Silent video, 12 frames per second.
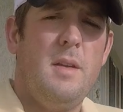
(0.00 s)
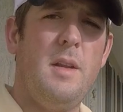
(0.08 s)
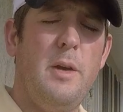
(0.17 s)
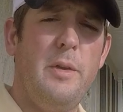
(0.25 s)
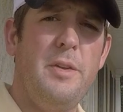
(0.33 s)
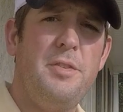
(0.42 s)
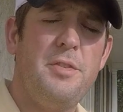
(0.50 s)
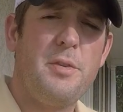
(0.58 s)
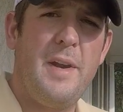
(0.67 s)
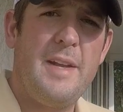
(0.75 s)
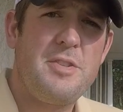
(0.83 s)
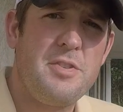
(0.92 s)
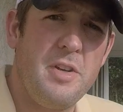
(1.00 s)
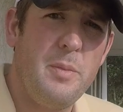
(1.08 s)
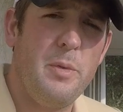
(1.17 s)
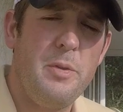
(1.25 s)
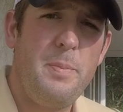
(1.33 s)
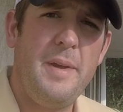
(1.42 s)
Hello, this is Grant Strum
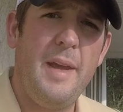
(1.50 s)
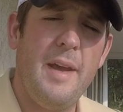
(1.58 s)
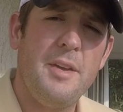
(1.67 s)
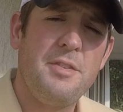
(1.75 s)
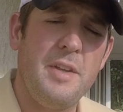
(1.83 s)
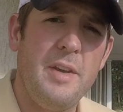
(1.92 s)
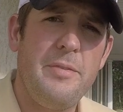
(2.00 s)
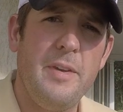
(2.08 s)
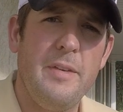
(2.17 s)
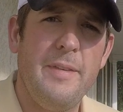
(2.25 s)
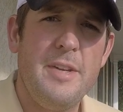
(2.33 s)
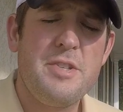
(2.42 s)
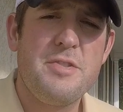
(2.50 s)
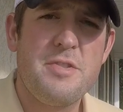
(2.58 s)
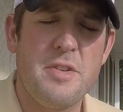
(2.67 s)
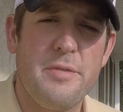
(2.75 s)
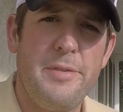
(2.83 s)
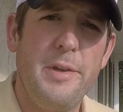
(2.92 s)
with BASF
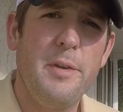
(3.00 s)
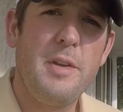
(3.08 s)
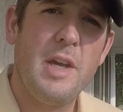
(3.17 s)
Innovations in the Field,